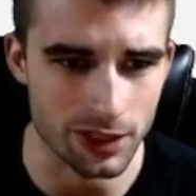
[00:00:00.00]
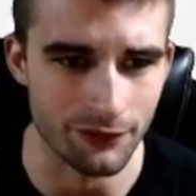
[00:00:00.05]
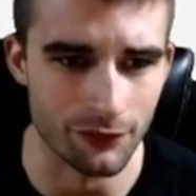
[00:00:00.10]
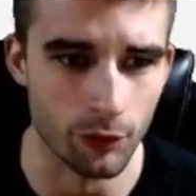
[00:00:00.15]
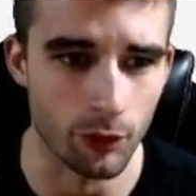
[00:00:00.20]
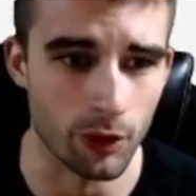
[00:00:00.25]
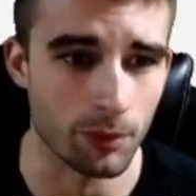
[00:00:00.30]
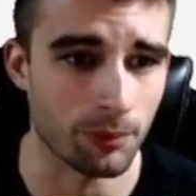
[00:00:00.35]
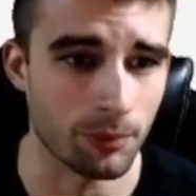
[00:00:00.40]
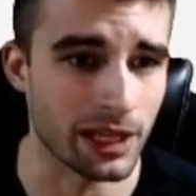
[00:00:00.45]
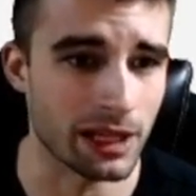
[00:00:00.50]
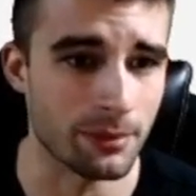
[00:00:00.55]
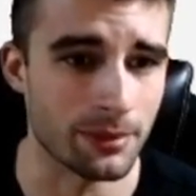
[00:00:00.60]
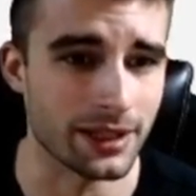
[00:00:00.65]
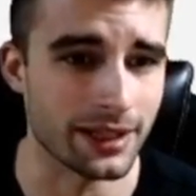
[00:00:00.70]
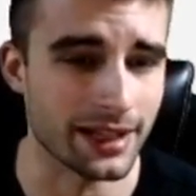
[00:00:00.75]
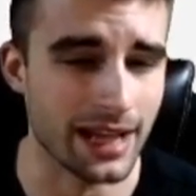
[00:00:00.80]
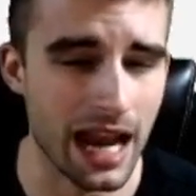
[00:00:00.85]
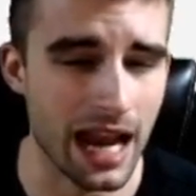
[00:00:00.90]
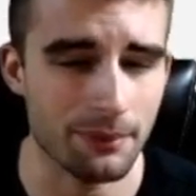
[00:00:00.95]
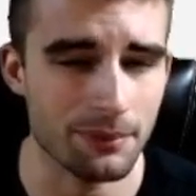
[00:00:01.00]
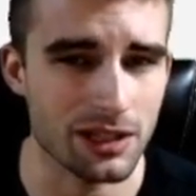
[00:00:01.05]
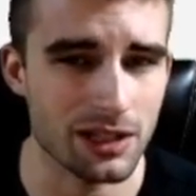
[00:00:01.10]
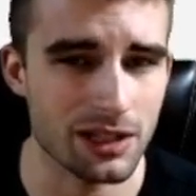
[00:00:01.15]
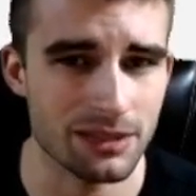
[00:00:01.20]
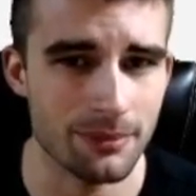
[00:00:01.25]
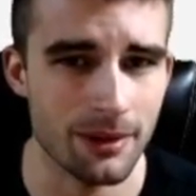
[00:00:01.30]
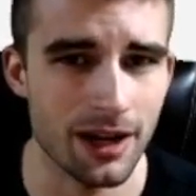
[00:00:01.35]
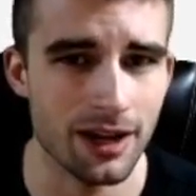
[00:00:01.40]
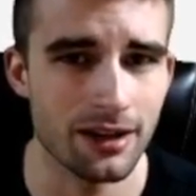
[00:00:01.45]
If you want to play him in the captain
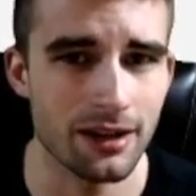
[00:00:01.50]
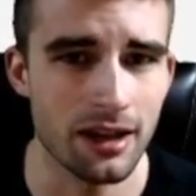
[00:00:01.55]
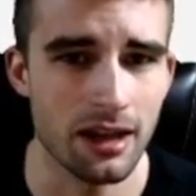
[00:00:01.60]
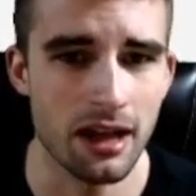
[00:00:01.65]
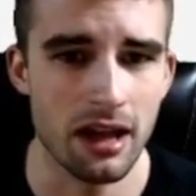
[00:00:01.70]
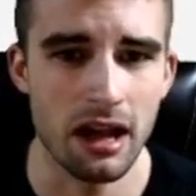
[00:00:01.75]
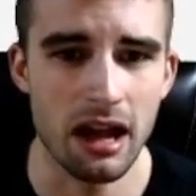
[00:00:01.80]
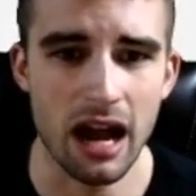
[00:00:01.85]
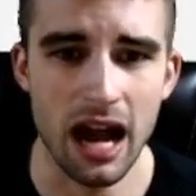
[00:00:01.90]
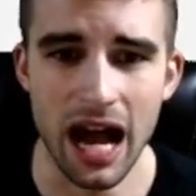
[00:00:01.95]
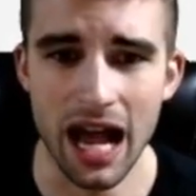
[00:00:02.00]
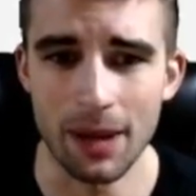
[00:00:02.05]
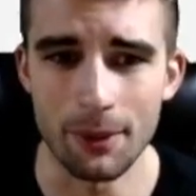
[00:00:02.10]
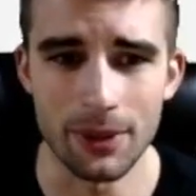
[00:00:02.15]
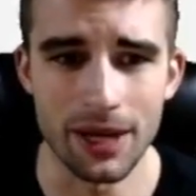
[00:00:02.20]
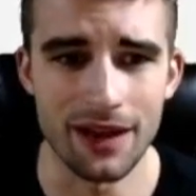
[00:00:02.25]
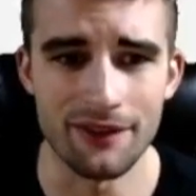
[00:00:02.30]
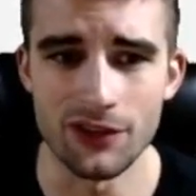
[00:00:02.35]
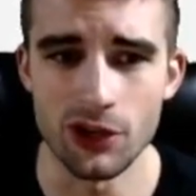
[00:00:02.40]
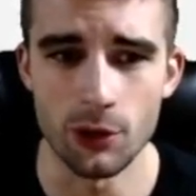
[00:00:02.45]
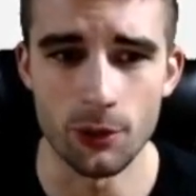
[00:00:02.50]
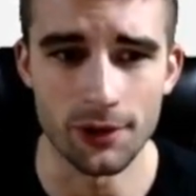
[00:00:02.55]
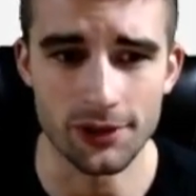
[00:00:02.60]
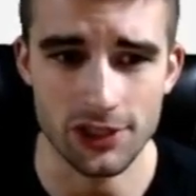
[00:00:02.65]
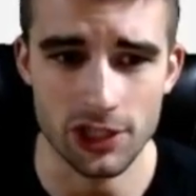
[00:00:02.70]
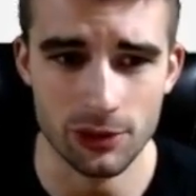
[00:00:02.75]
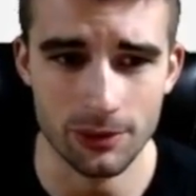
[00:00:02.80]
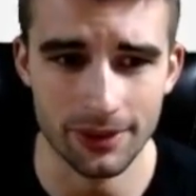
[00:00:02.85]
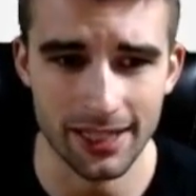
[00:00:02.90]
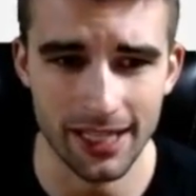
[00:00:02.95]
spot, I would have no
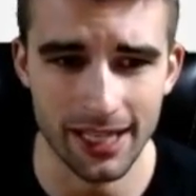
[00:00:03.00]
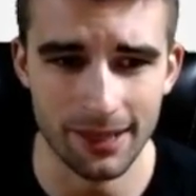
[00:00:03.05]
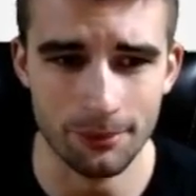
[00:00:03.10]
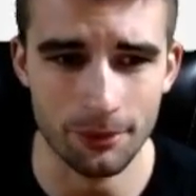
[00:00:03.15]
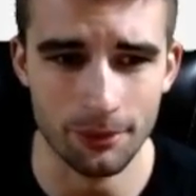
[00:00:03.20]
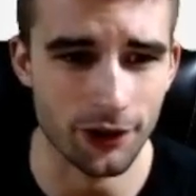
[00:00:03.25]
issues with that.